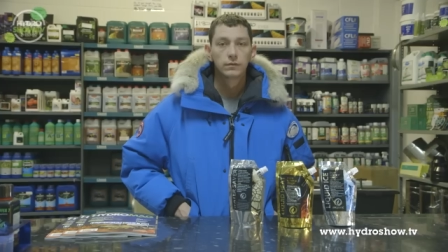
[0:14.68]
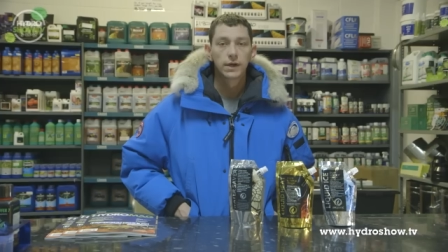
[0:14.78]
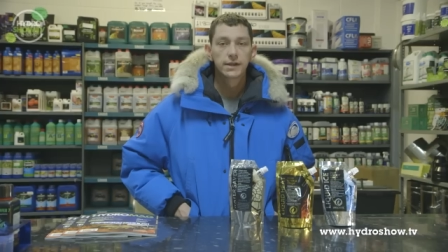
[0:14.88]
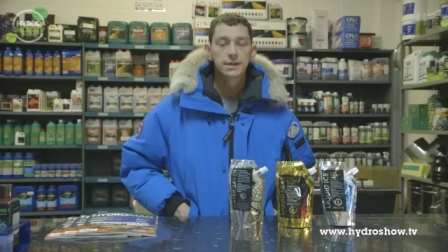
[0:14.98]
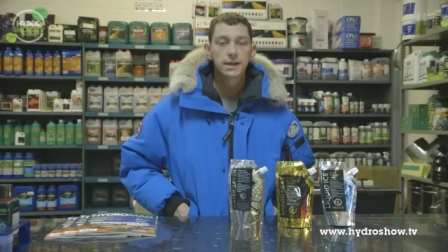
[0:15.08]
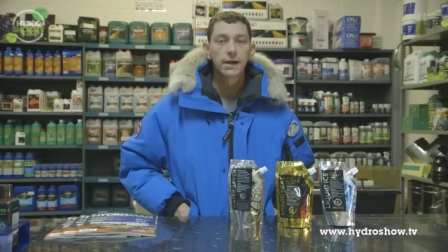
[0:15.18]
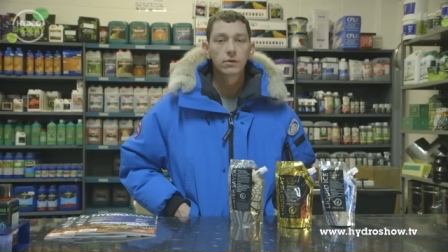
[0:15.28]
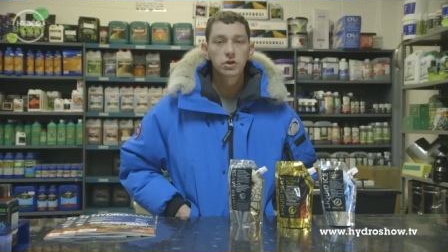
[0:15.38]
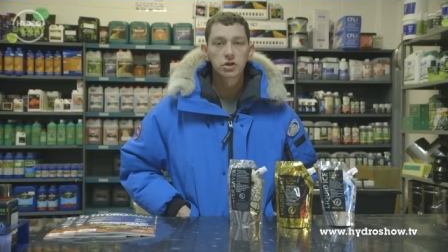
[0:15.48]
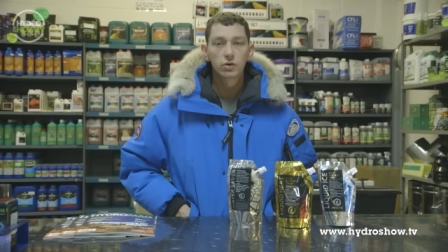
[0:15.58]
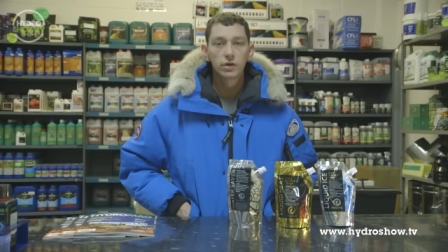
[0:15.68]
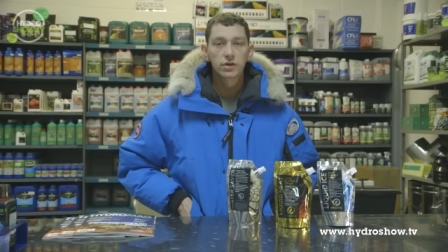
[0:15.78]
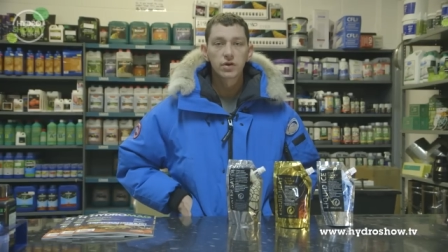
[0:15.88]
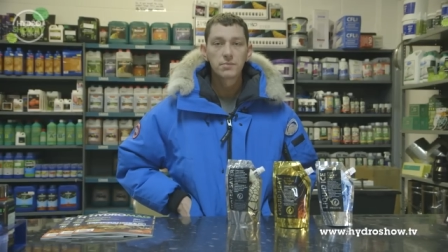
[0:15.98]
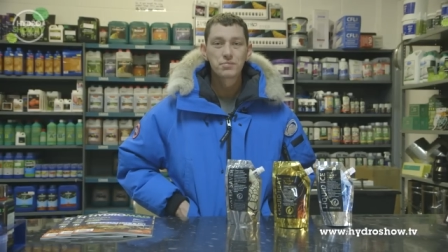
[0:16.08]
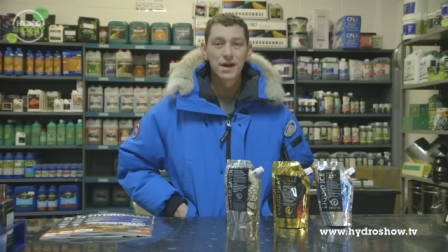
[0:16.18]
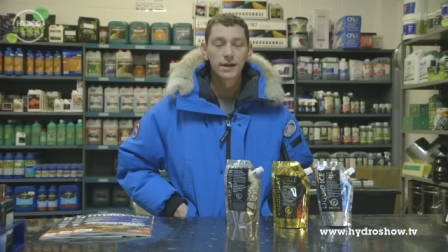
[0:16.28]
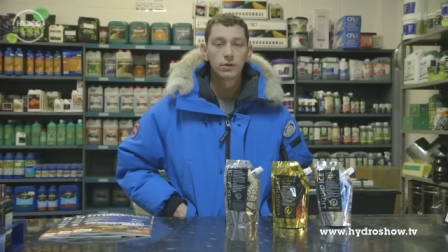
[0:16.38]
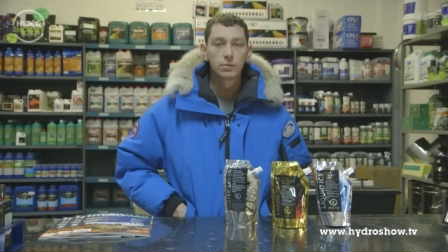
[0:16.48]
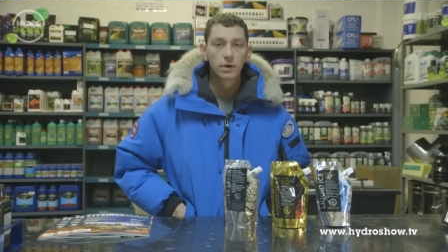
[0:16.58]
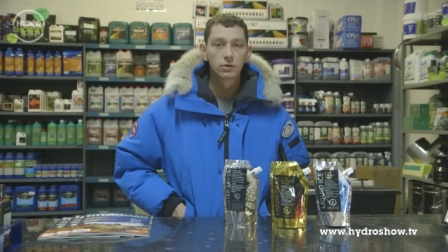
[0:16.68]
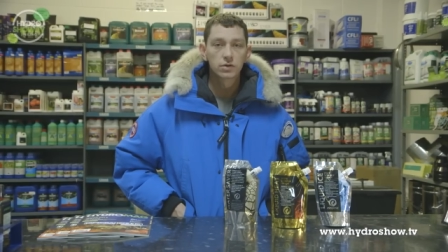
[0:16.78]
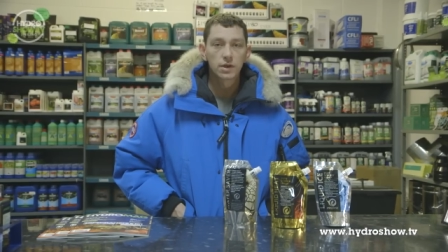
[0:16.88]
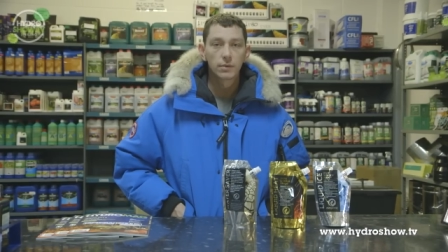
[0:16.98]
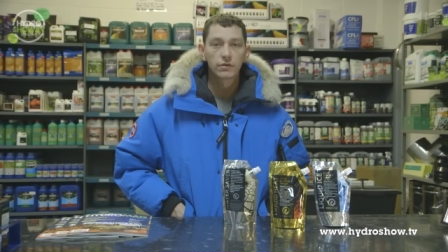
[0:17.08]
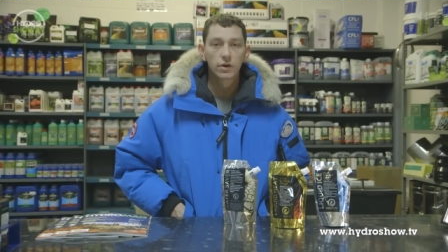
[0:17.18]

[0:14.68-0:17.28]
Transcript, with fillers: Right, today I'm going to show you three brand new products that we've